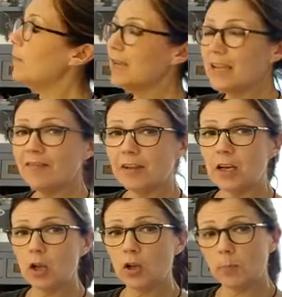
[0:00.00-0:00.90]

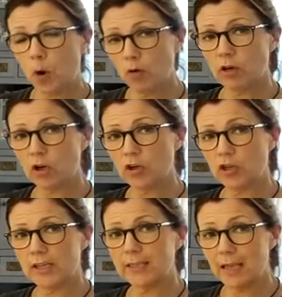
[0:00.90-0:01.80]
giving poorer
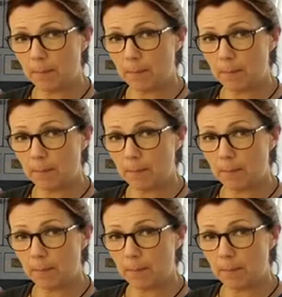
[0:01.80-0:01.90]
countries,